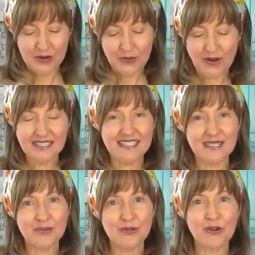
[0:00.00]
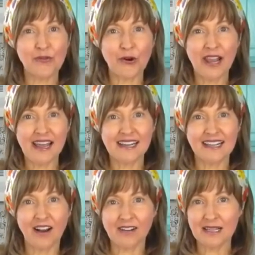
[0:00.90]
one teaspoon of
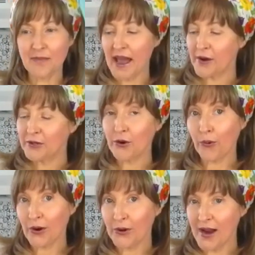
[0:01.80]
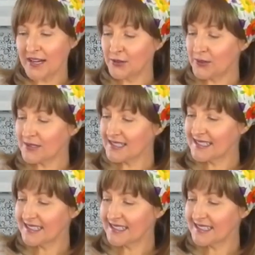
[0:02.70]
organic garlic powder or granules,